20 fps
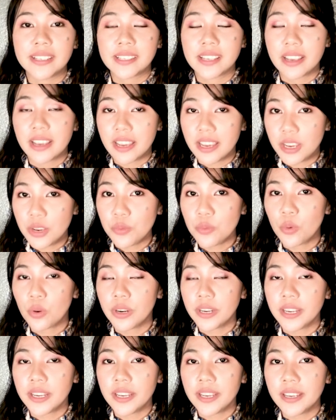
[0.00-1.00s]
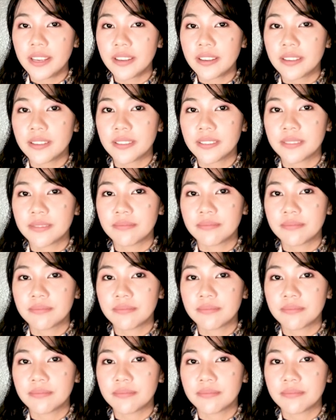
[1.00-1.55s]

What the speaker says: Is he working?